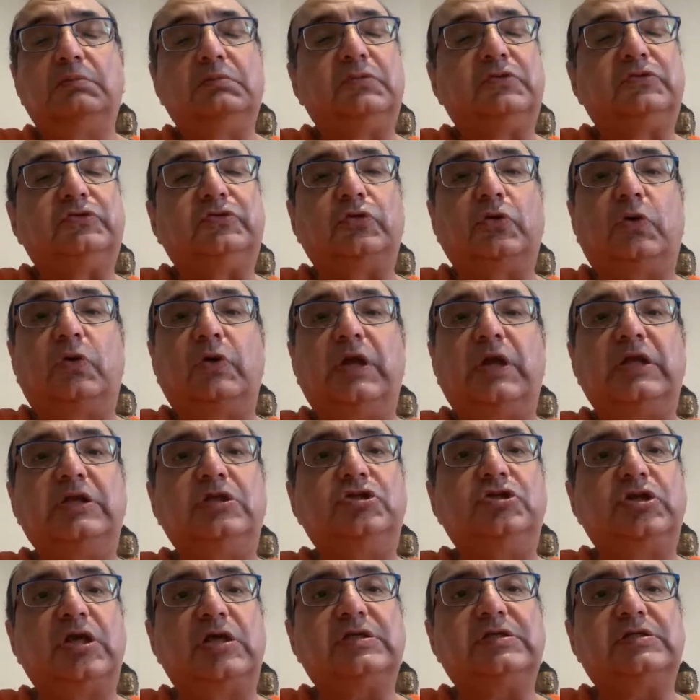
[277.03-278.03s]
So
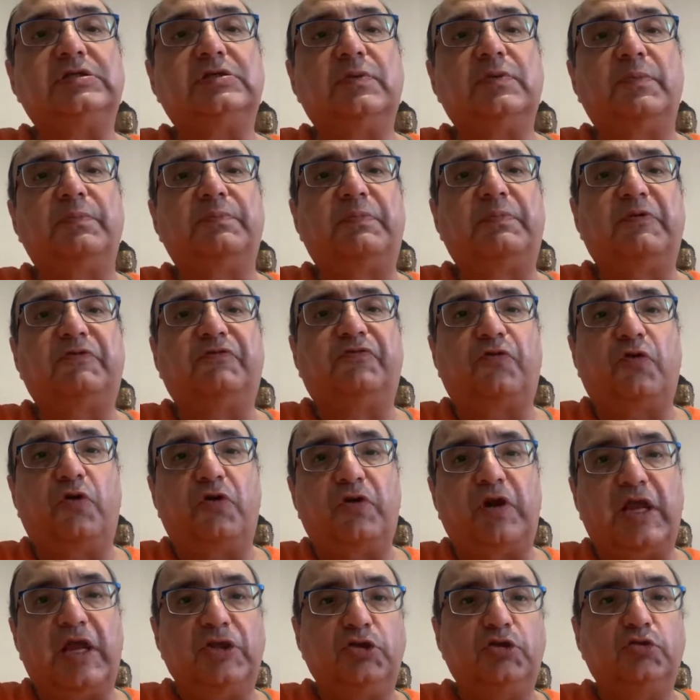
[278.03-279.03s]
it just,
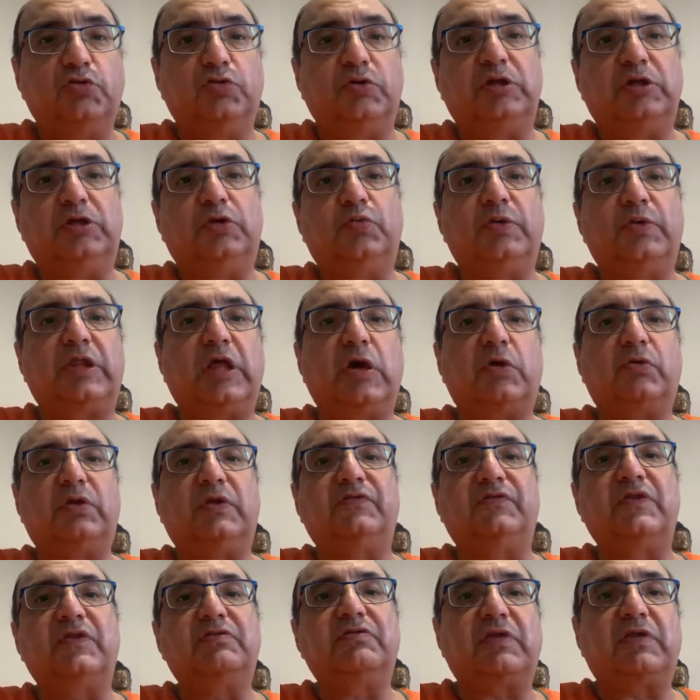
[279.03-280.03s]
before I knew it, without
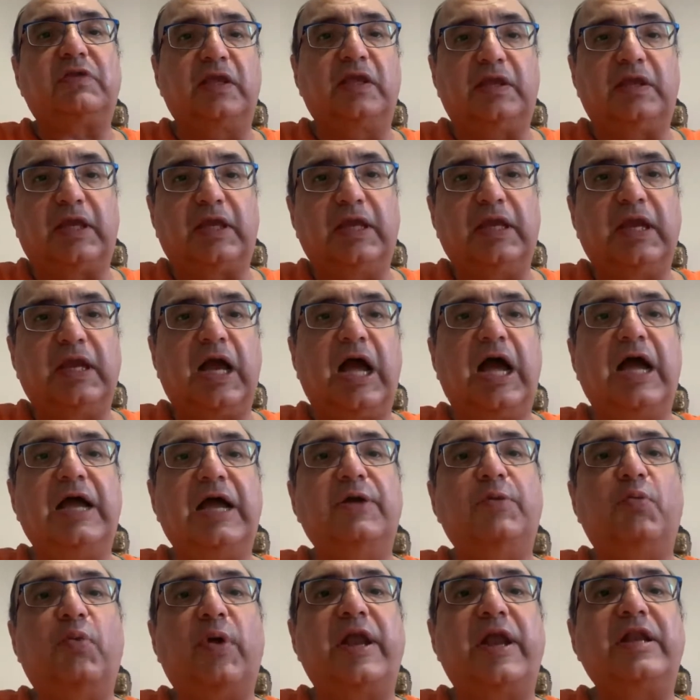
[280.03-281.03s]
even thinking,
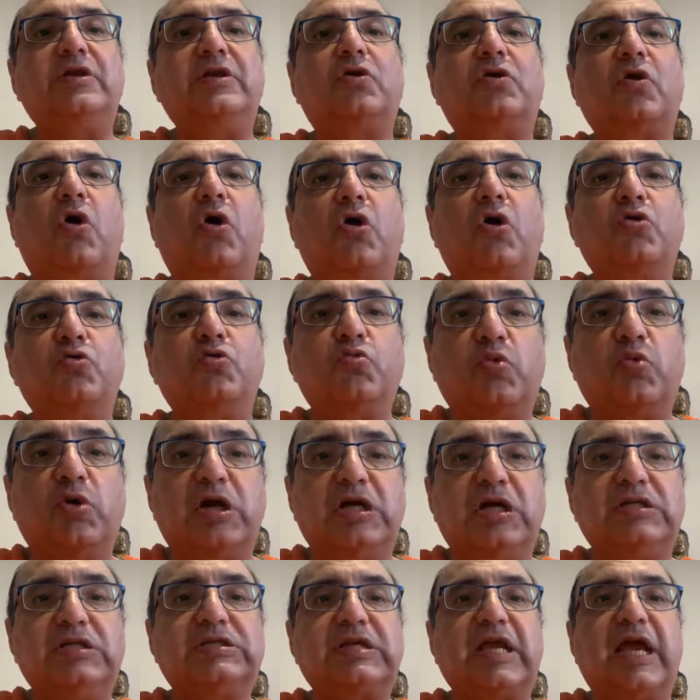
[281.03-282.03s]
I went
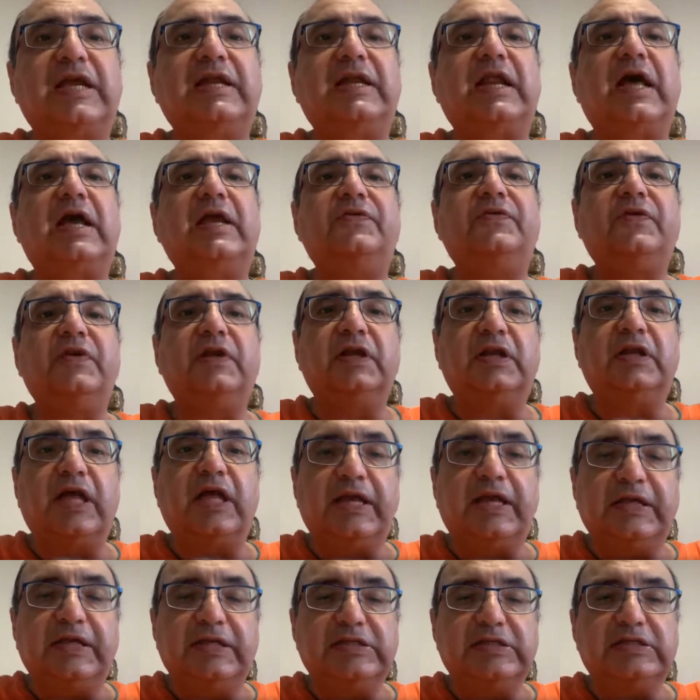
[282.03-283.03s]
onwards and I
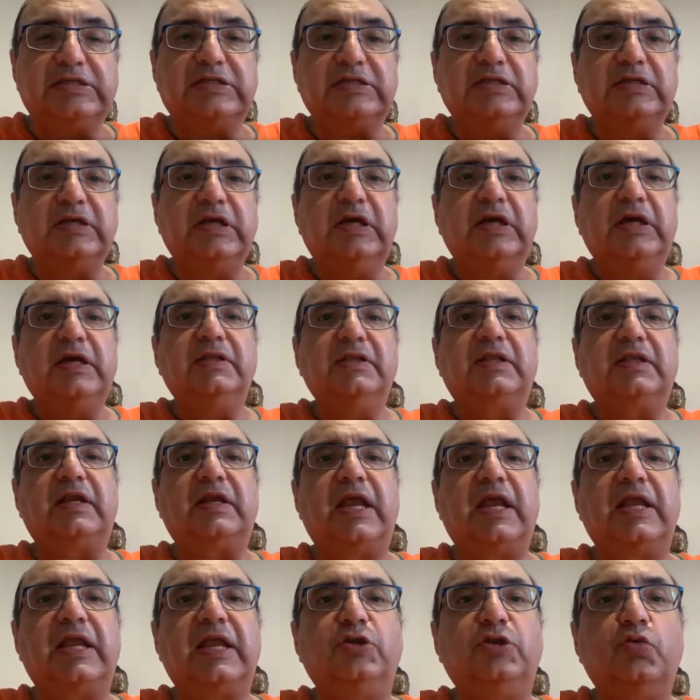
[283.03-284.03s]
realized that
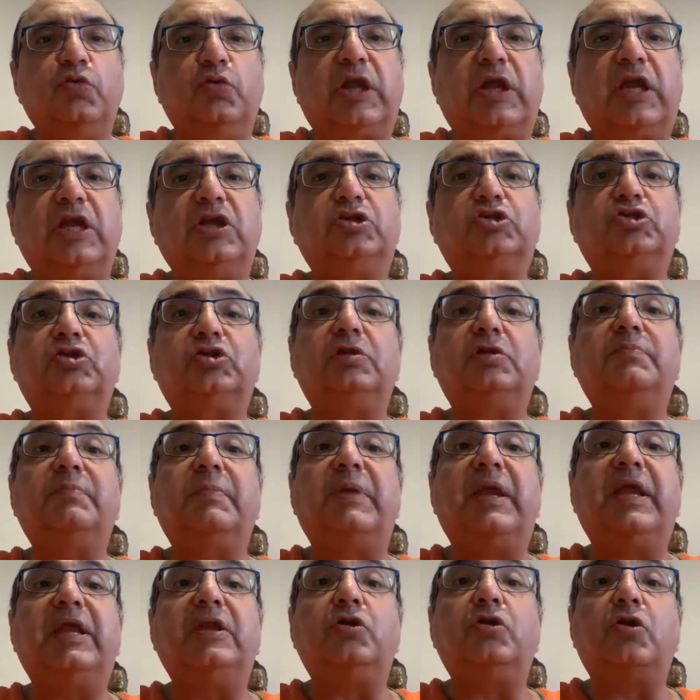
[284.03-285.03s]
education
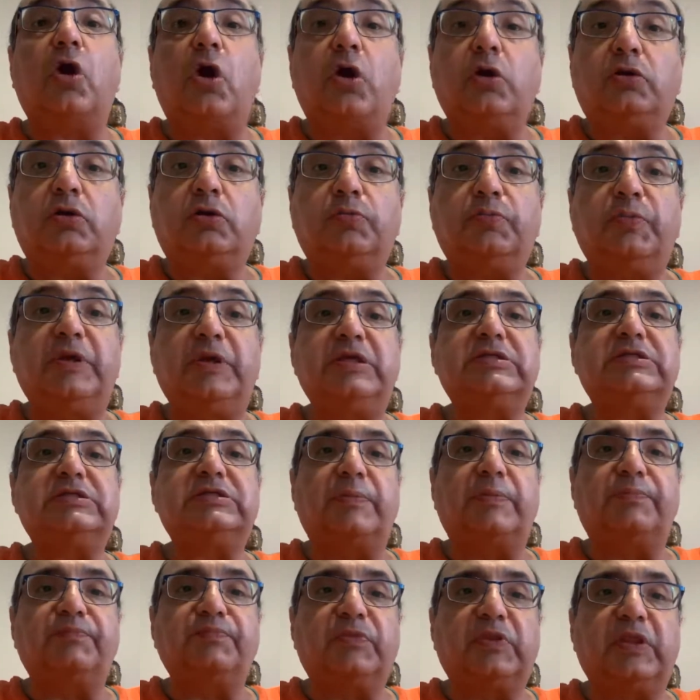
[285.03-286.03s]
may not be
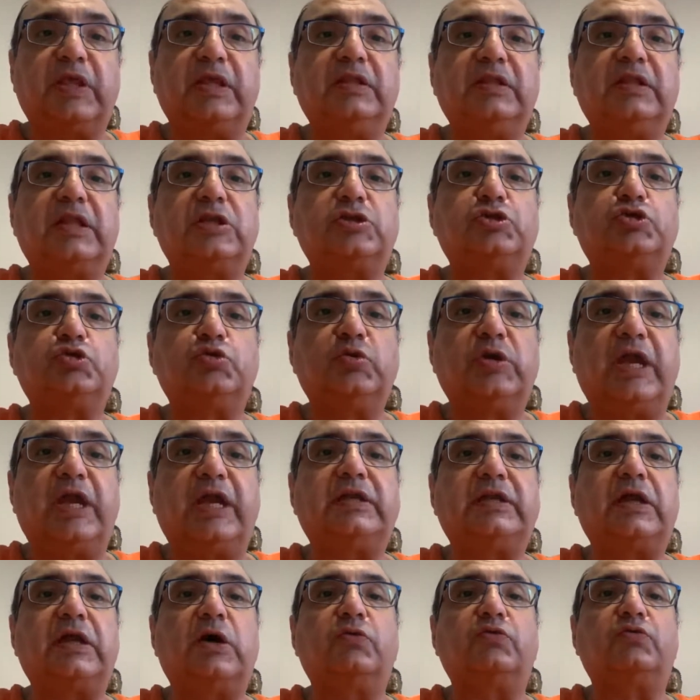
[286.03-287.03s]
something that you
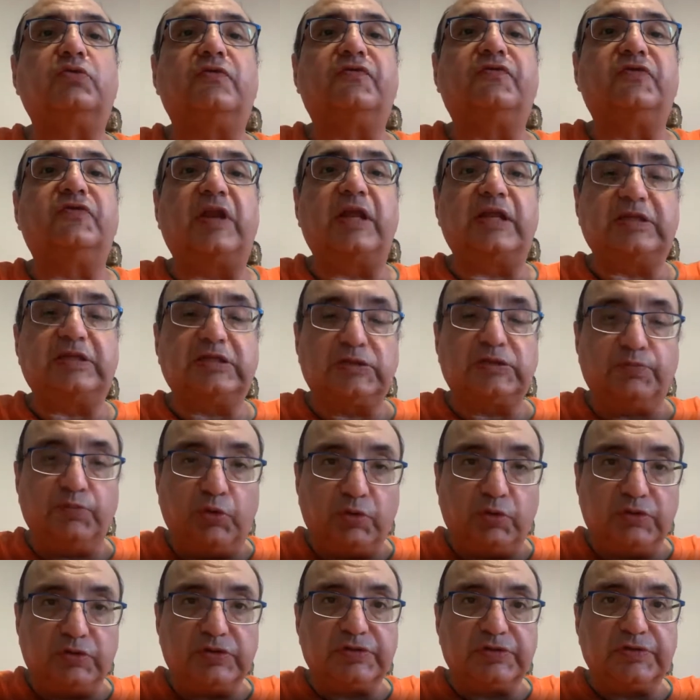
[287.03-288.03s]
get out of
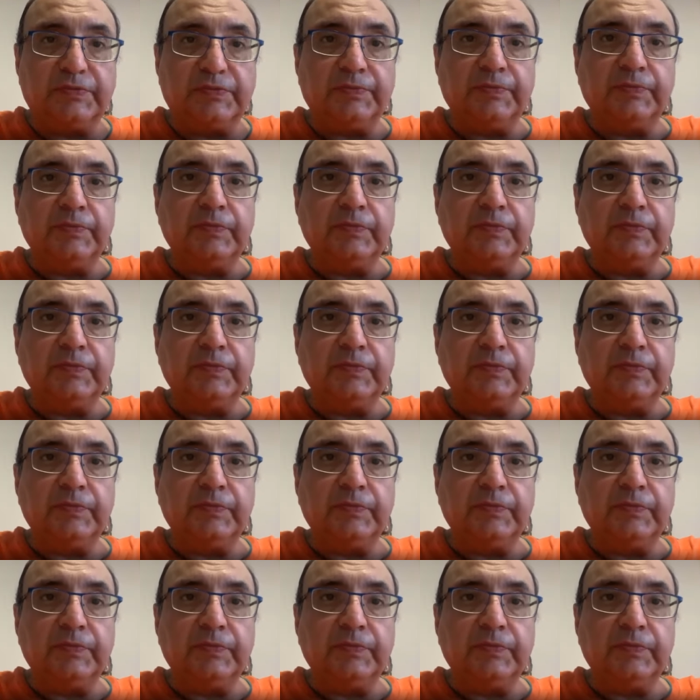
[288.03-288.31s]
textbooks.